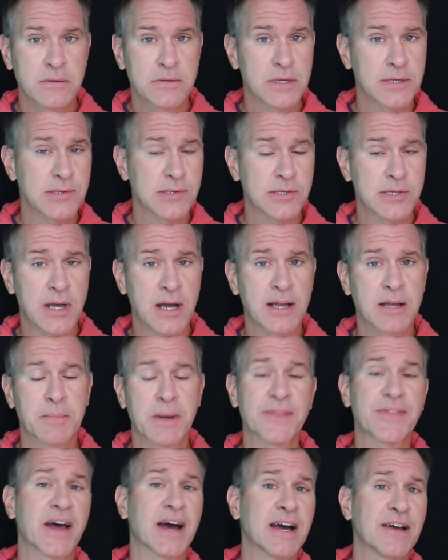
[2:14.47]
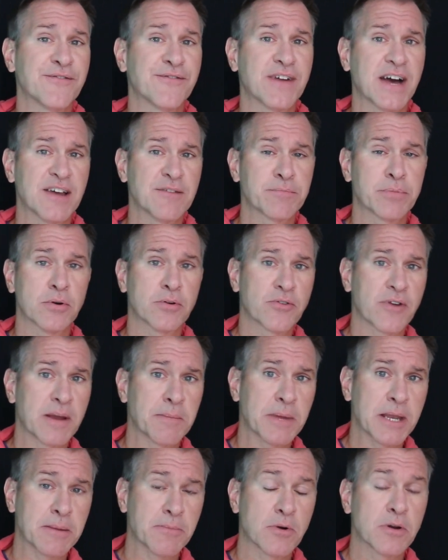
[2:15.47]
doesn't talk about the High Five
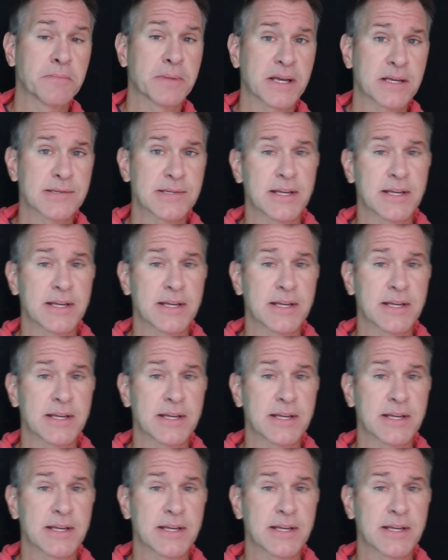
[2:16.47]
program anymore because